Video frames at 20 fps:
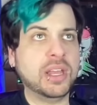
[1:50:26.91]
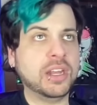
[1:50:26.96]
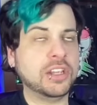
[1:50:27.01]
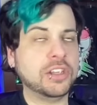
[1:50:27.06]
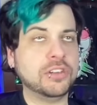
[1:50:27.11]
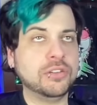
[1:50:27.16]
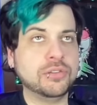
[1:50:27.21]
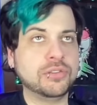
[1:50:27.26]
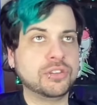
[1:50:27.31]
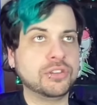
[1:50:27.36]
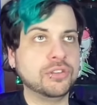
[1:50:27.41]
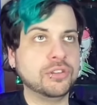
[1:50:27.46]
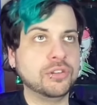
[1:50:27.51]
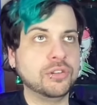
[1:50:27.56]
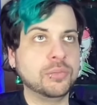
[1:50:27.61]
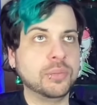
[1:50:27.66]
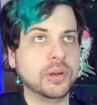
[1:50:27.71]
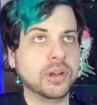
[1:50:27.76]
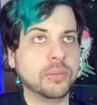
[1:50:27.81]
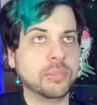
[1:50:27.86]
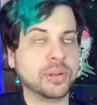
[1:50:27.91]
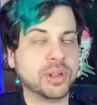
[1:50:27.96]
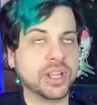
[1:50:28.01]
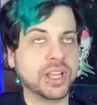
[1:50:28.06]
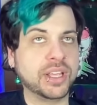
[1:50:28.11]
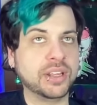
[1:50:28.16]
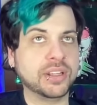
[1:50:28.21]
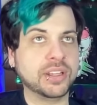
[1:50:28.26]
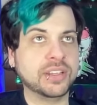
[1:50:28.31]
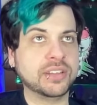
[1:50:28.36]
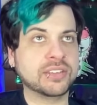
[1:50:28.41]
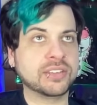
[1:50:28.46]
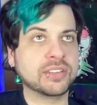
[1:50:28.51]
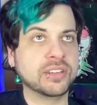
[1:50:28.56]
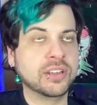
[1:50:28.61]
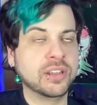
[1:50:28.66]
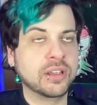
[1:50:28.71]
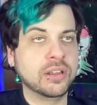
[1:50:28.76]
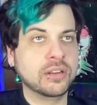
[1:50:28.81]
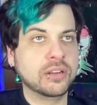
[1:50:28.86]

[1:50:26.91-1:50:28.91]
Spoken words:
made a YouTube playlist